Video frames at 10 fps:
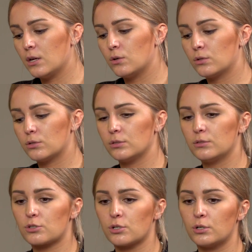who
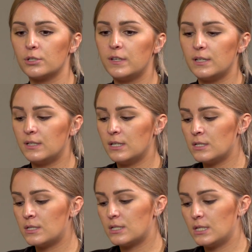could show a
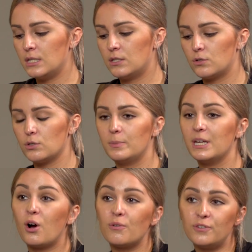tendency to
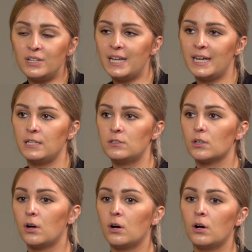be often late
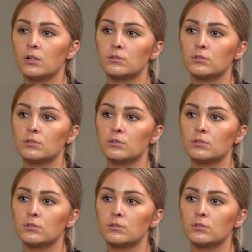or